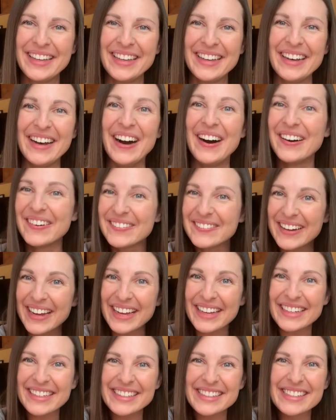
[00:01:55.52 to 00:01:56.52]
All
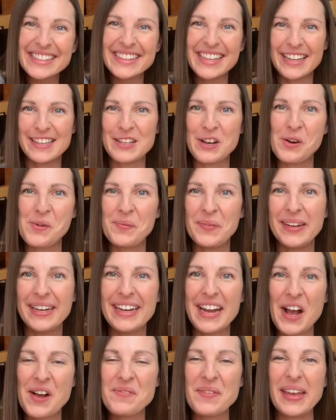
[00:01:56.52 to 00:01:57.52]
right, let's open
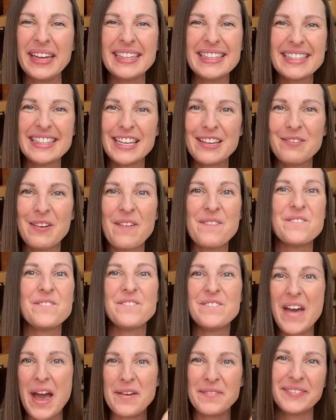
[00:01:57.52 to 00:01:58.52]
it up and see what
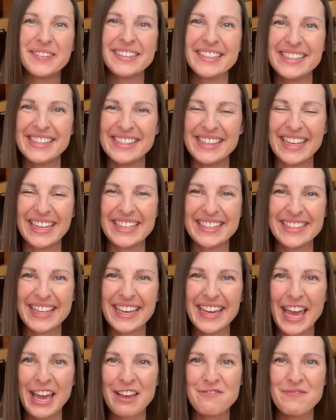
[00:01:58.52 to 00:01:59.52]
fabulous things they
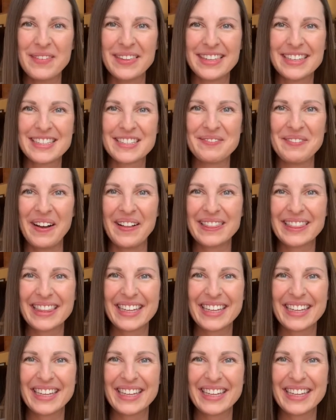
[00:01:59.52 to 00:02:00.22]
gave me this month.